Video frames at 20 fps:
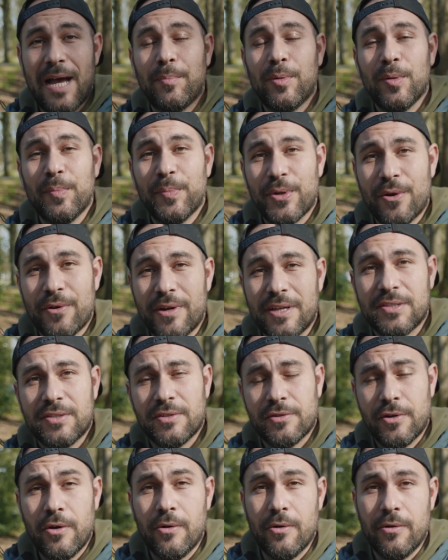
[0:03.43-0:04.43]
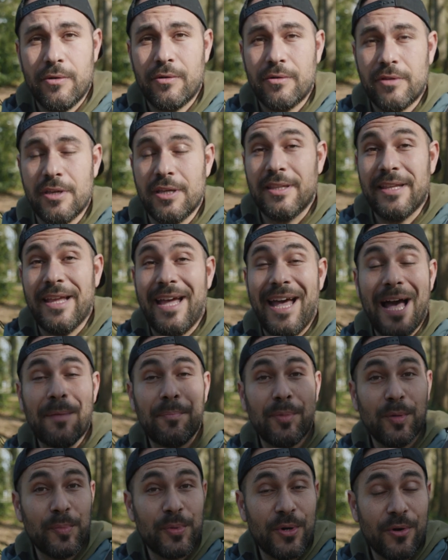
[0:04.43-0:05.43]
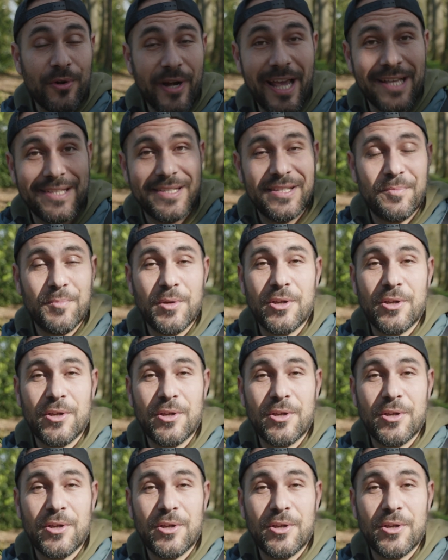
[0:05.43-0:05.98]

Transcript: Apple ProRes RAW in Apple ProRes,